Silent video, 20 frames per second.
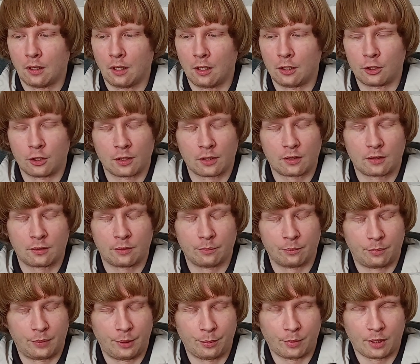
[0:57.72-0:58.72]
I just
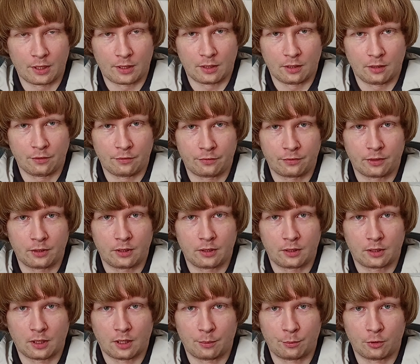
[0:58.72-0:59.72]
be myself,
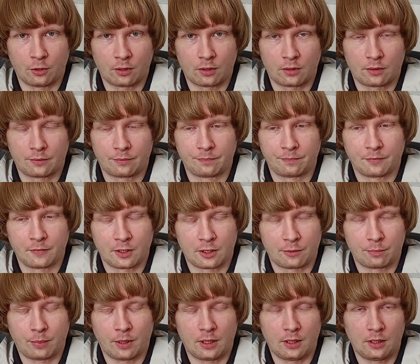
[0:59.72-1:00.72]
and I'm not
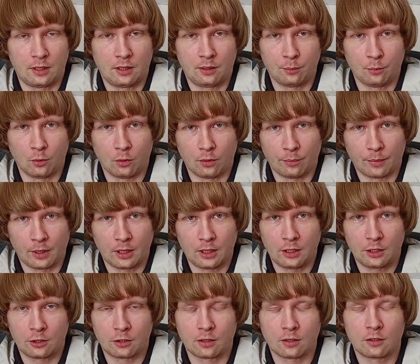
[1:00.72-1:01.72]
spending more
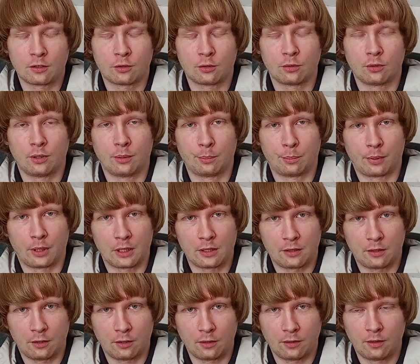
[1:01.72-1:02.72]
money just to impress
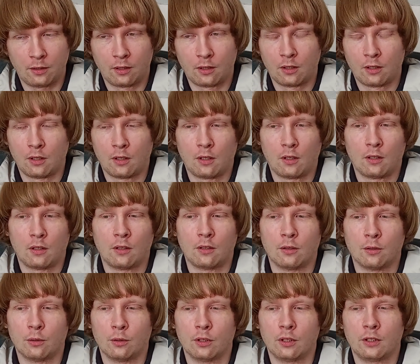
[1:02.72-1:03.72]
her,
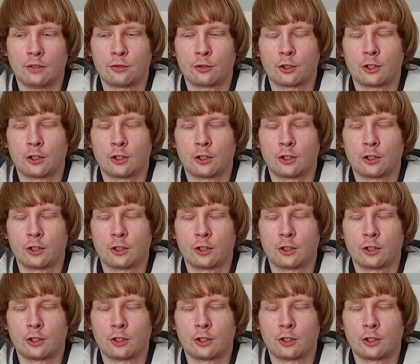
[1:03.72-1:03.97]
or if